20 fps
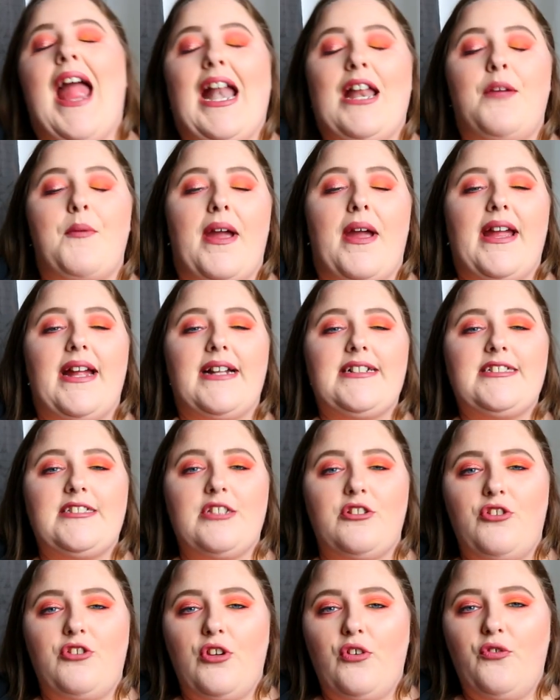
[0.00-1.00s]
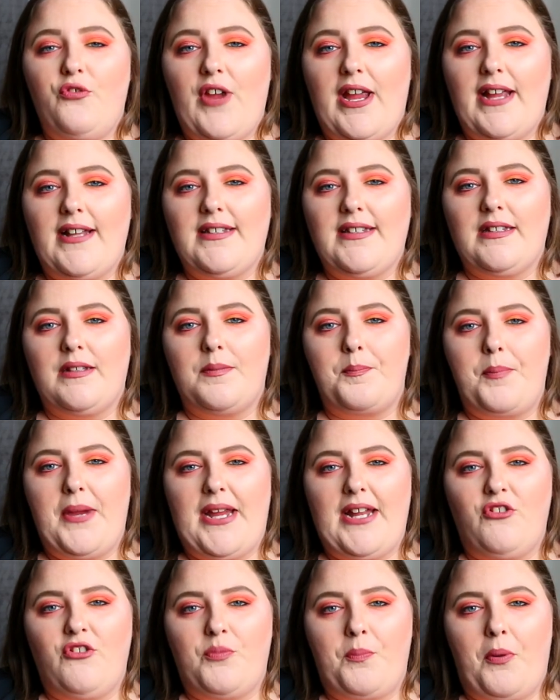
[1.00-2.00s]
Anyway, it's the Too Faced
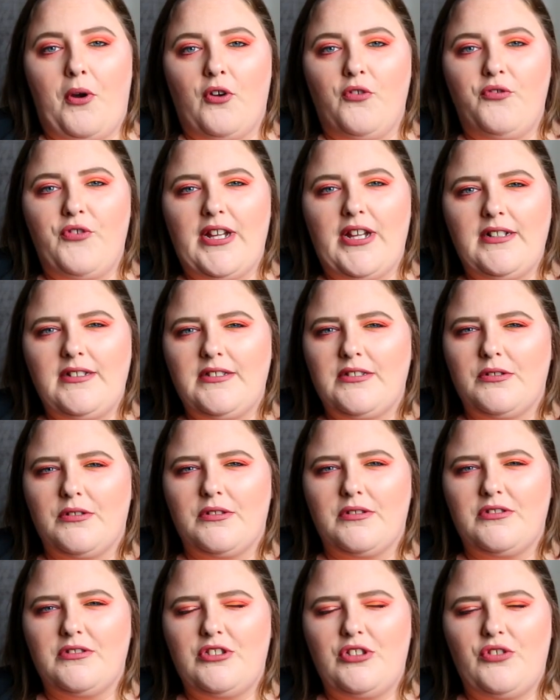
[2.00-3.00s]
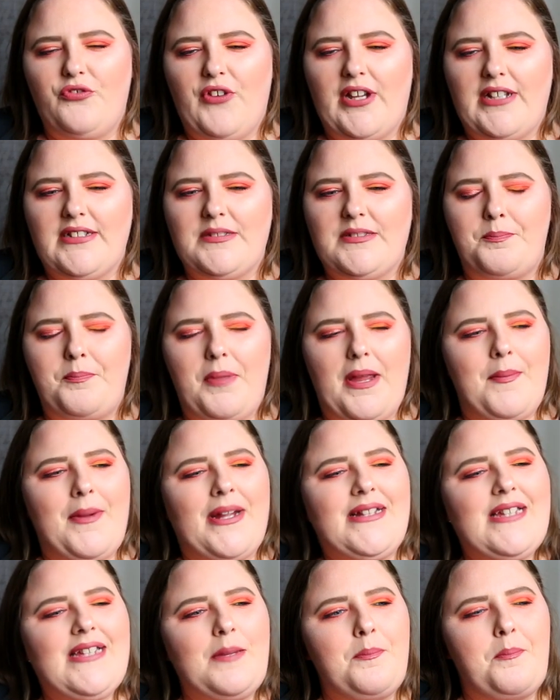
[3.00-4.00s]
Peach Perfect, or Too Faced, am
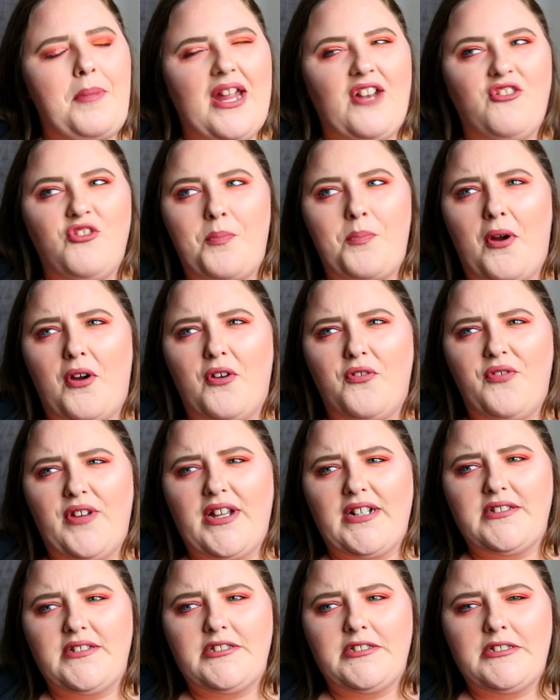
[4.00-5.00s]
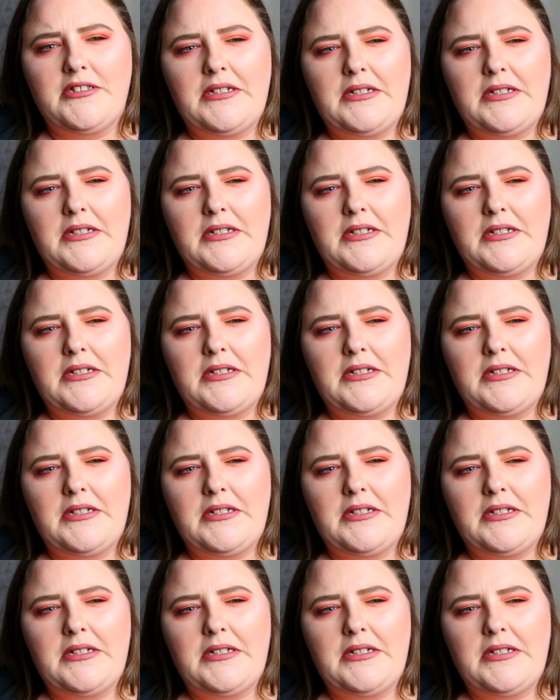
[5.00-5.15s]
I saying Pitch Perfect?